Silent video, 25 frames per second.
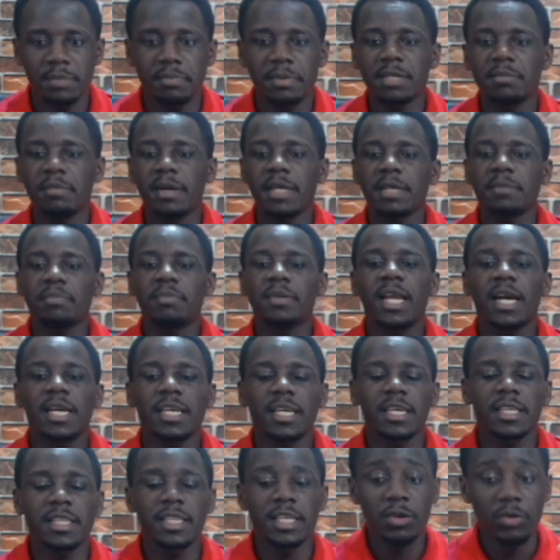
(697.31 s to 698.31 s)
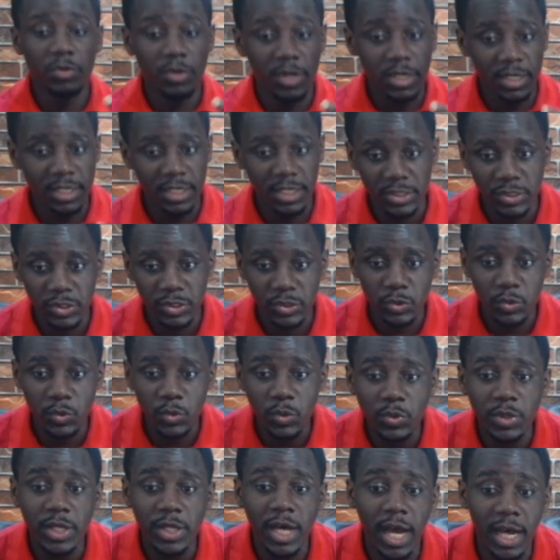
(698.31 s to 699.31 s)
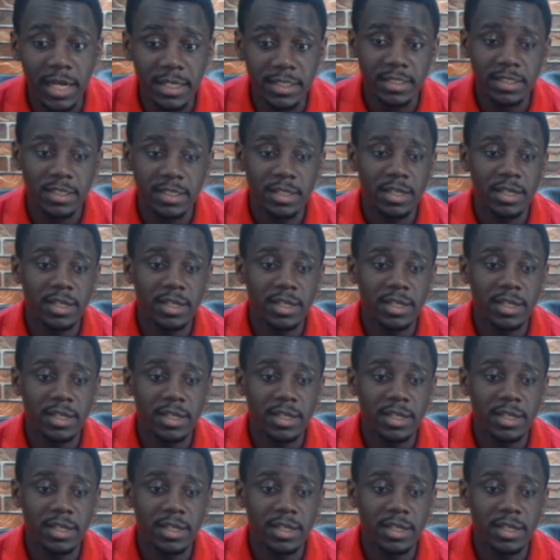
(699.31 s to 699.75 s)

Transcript: but he might be lacking the ingredients to do that.